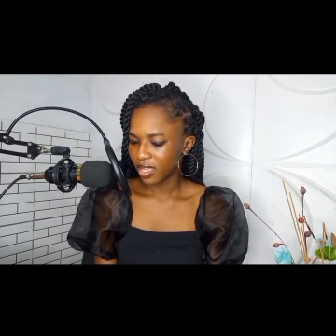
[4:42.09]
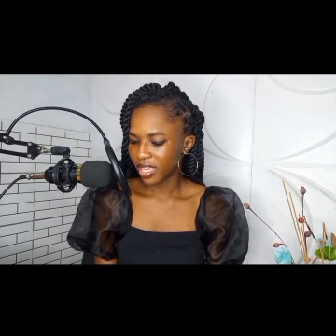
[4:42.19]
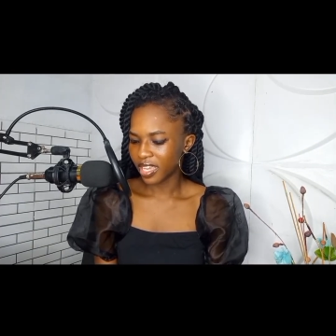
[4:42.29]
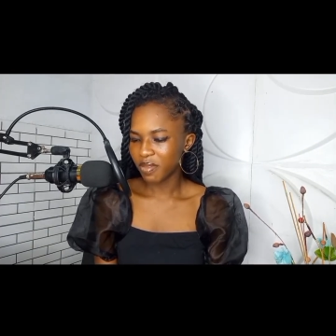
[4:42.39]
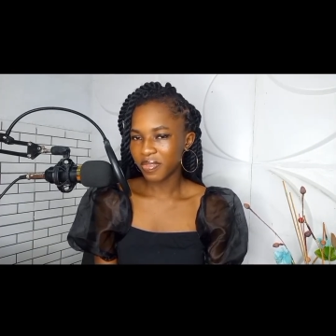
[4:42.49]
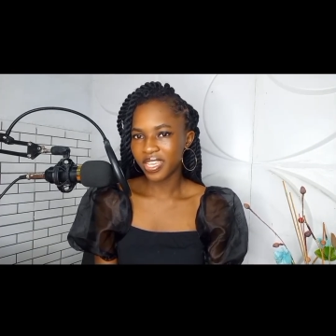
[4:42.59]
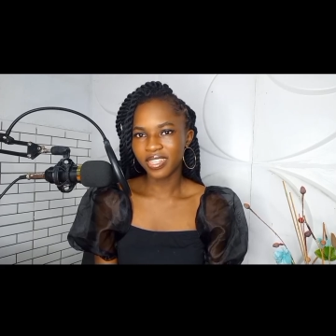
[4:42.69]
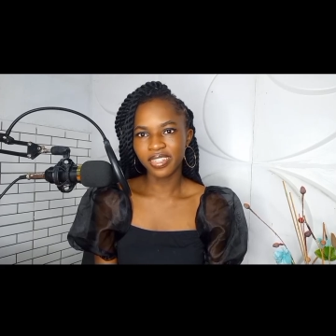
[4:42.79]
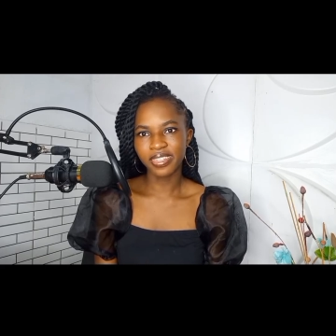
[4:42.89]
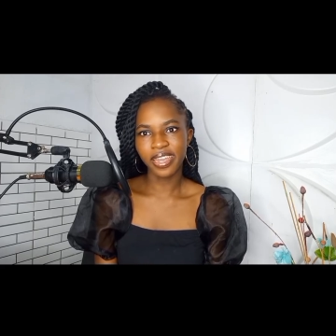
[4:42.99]
It can't be
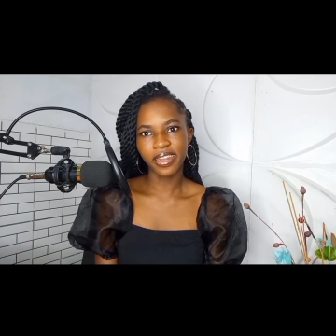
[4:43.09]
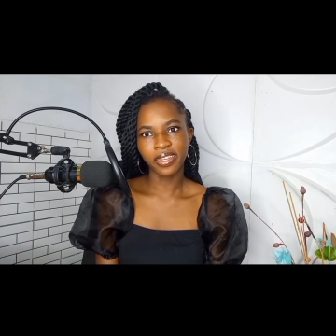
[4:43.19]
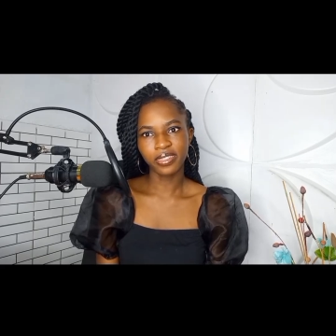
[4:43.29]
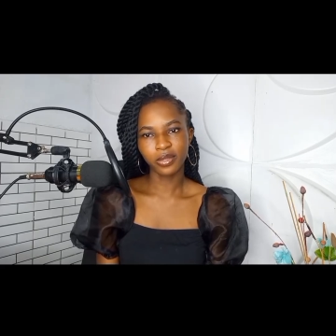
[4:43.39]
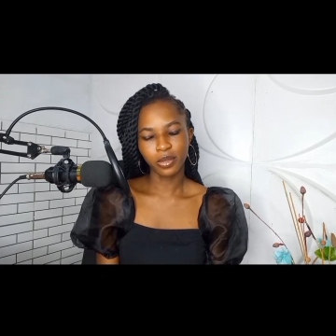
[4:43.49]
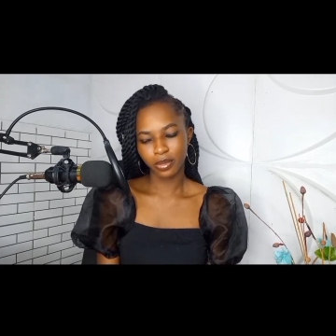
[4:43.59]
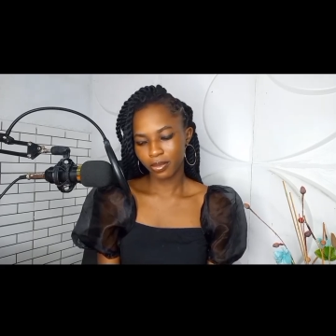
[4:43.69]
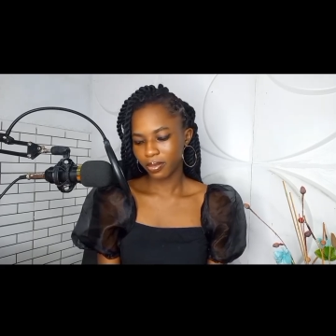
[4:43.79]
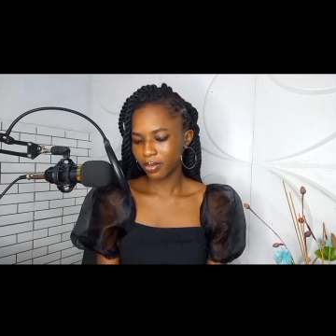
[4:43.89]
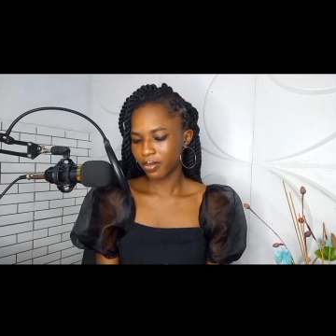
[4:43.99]
Annie Dillard,
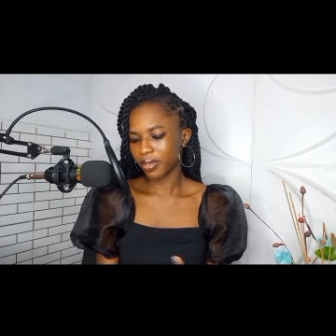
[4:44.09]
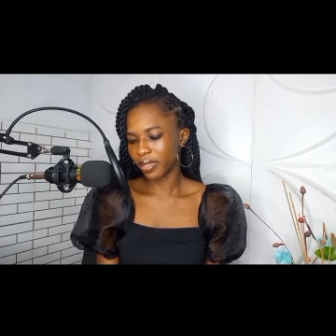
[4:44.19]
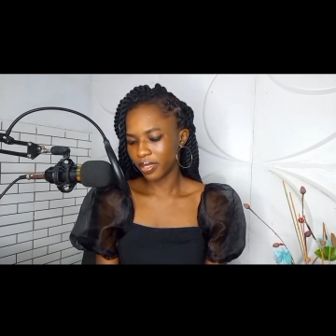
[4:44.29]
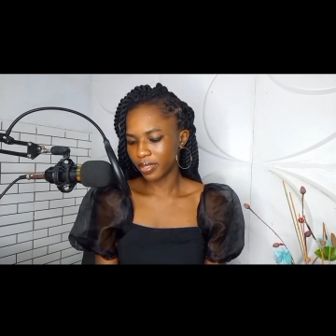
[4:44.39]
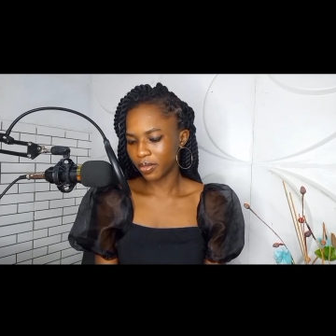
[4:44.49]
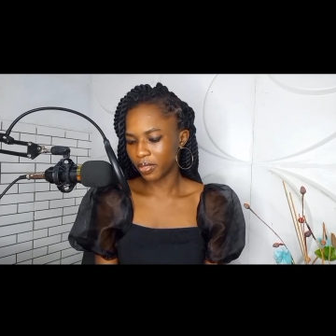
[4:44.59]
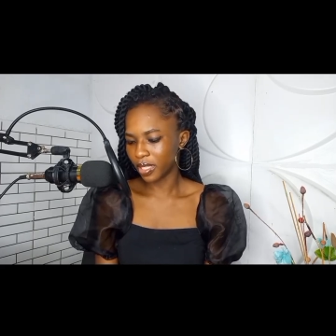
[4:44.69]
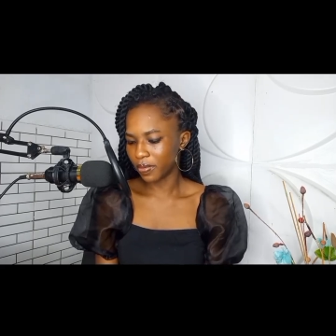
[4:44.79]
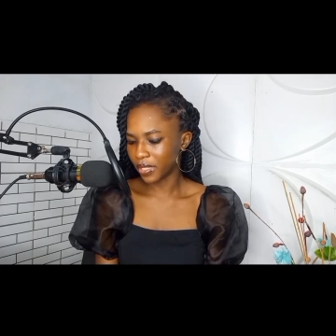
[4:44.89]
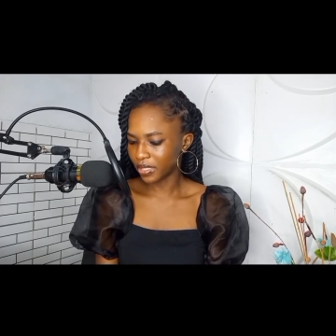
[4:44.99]
so I guess I got
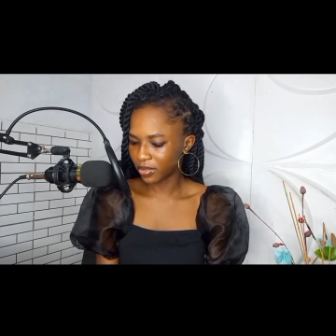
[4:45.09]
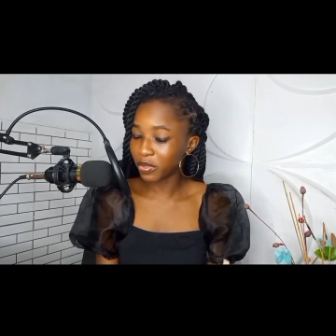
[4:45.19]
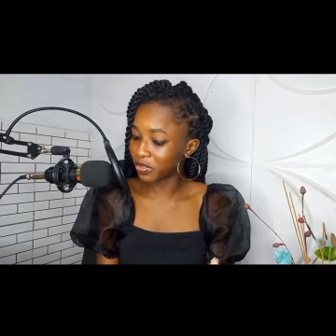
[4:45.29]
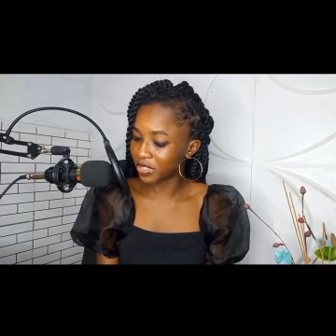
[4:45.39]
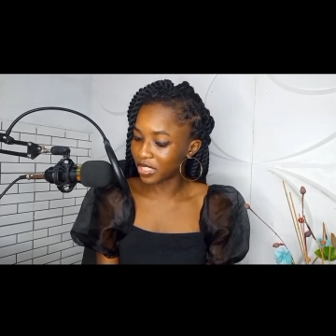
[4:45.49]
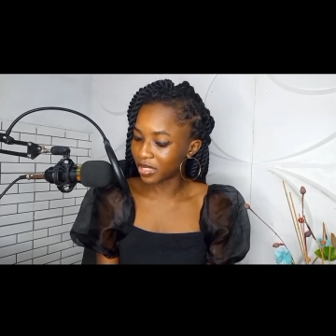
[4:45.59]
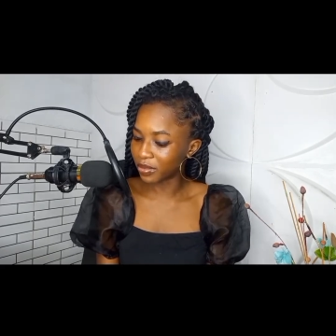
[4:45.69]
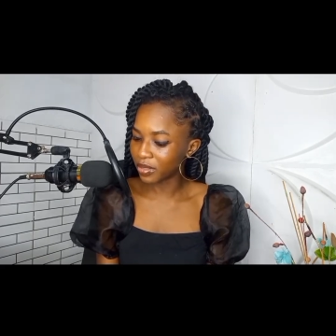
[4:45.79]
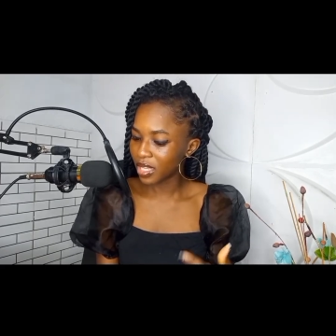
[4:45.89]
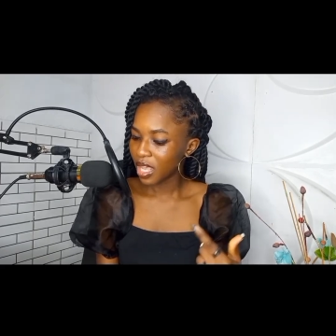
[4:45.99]
that right. I want to read it
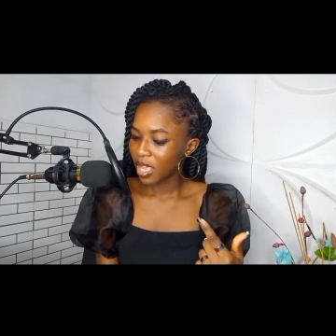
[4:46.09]
out.